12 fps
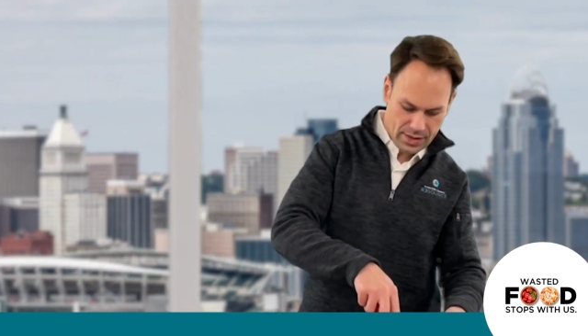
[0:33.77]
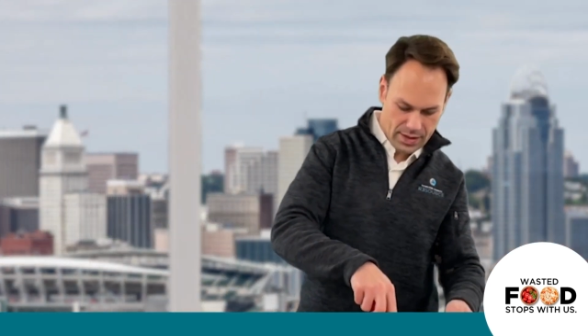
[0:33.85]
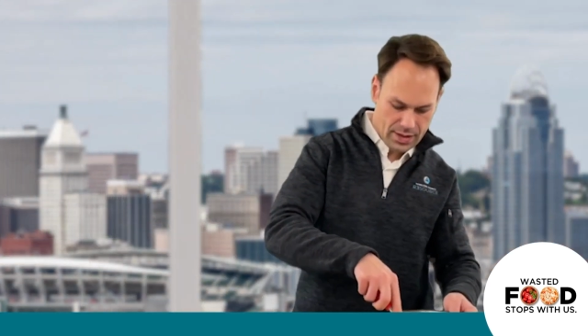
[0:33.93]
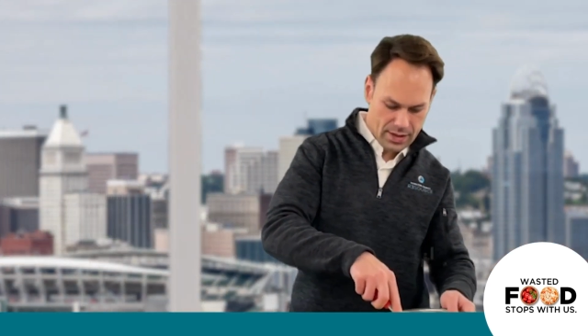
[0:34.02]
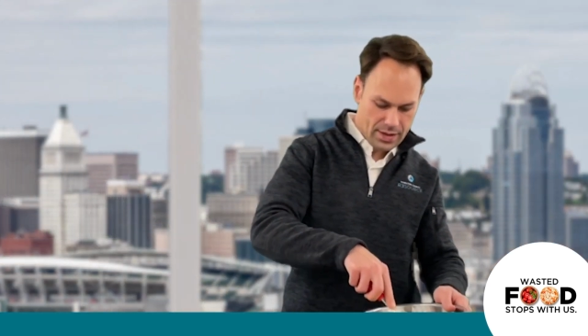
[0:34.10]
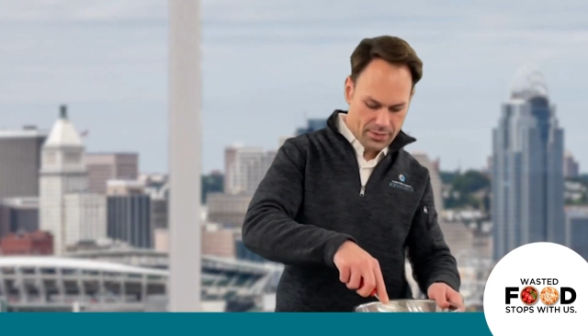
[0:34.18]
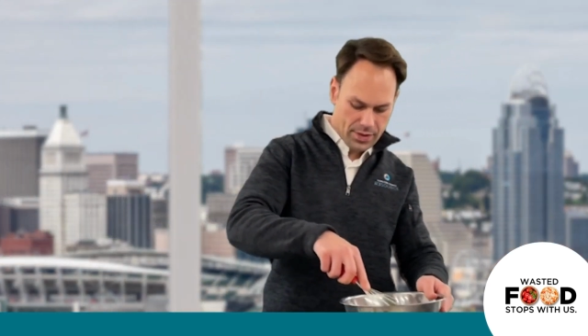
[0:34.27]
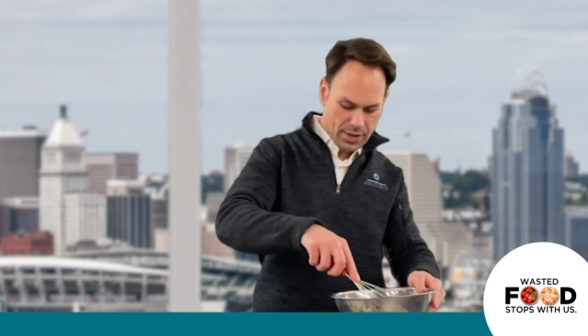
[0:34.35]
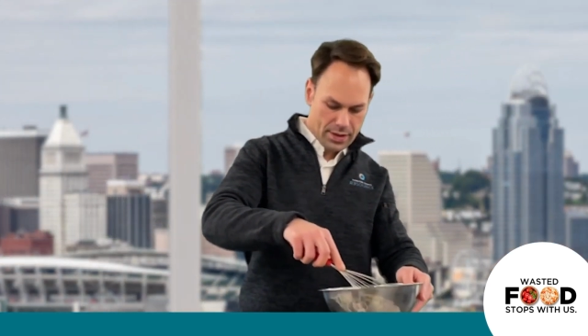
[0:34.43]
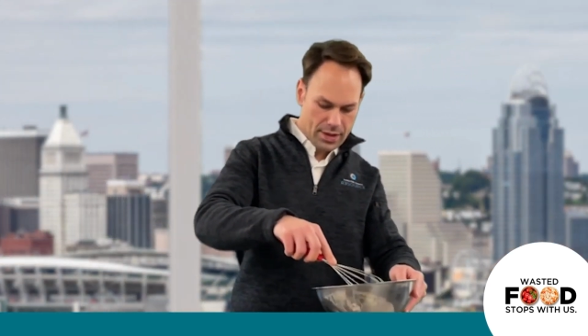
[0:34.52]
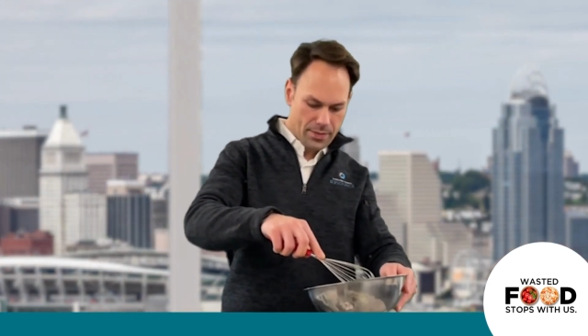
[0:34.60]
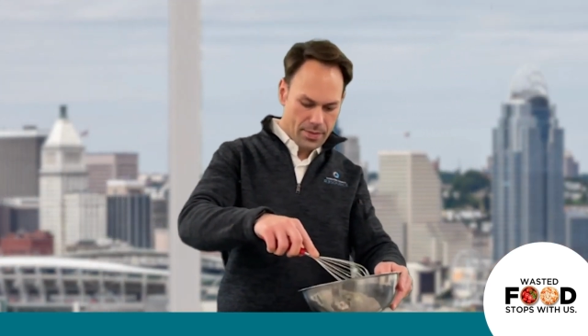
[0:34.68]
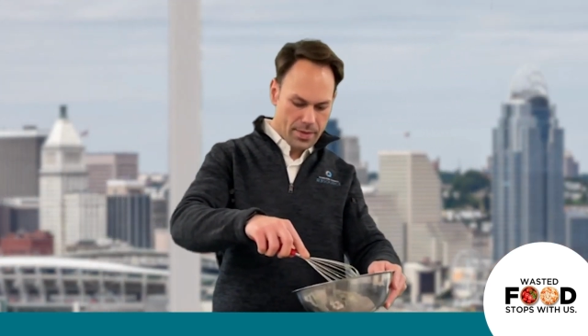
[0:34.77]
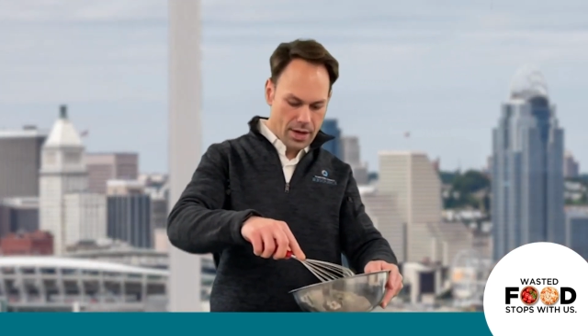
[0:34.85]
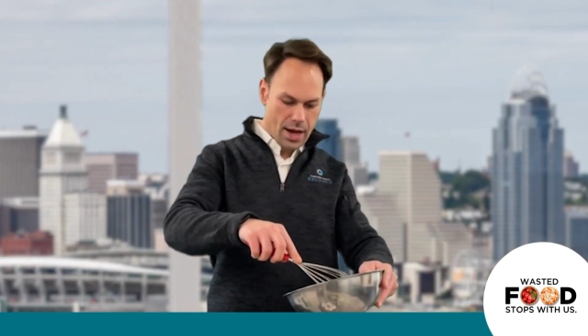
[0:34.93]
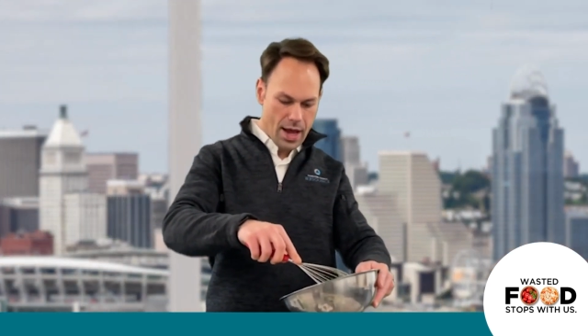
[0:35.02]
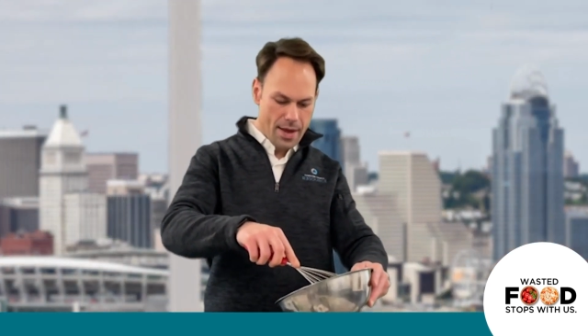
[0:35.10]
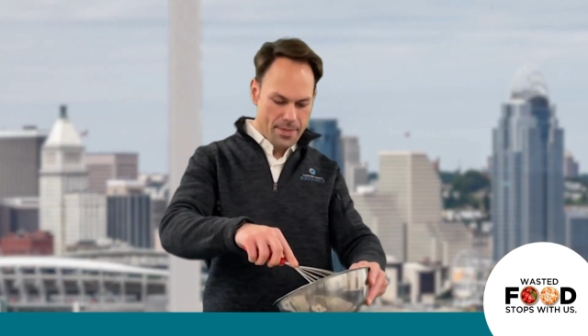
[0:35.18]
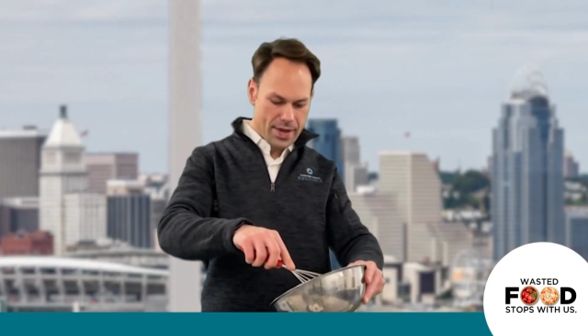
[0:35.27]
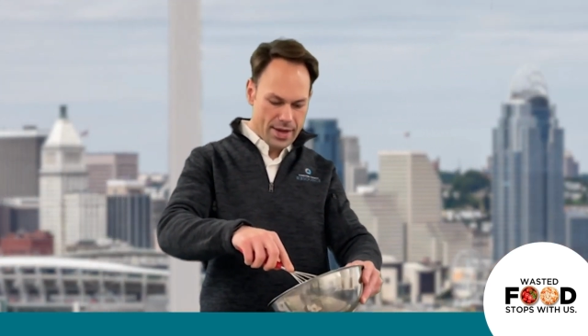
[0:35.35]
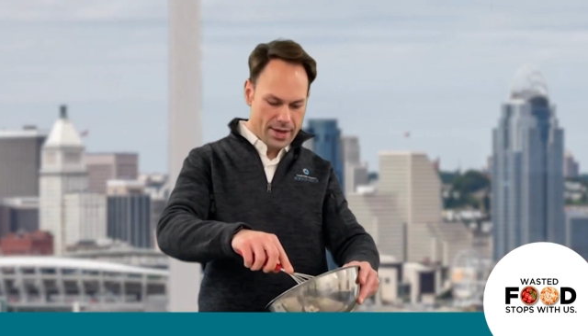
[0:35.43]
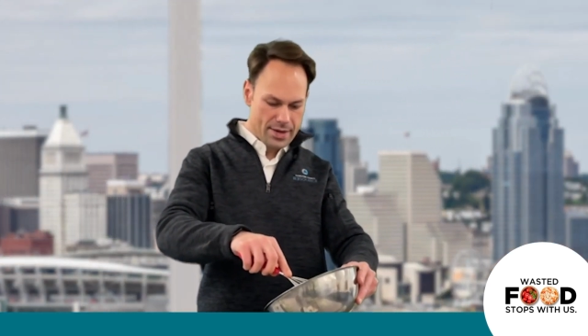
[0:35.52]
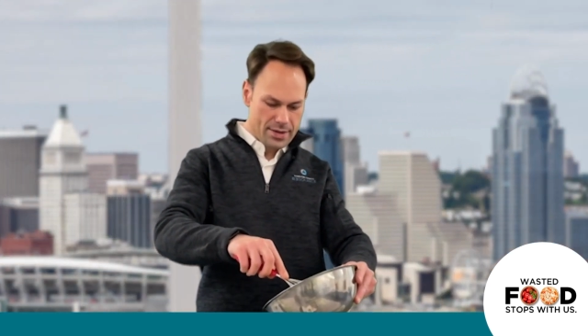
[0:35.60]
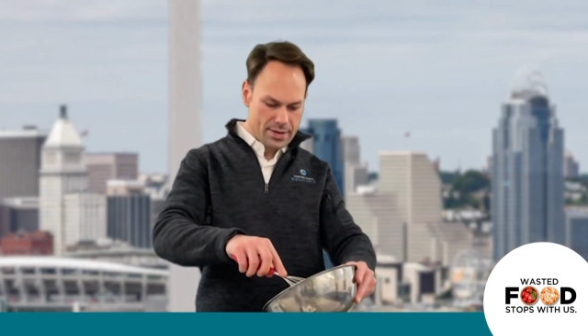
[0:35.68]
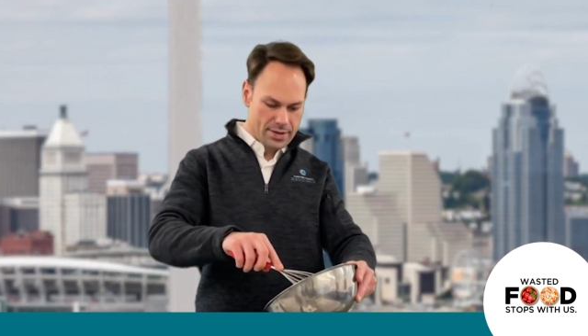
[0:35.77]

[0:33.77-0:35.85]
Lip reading: And then we're gonna dump them on a hot pan.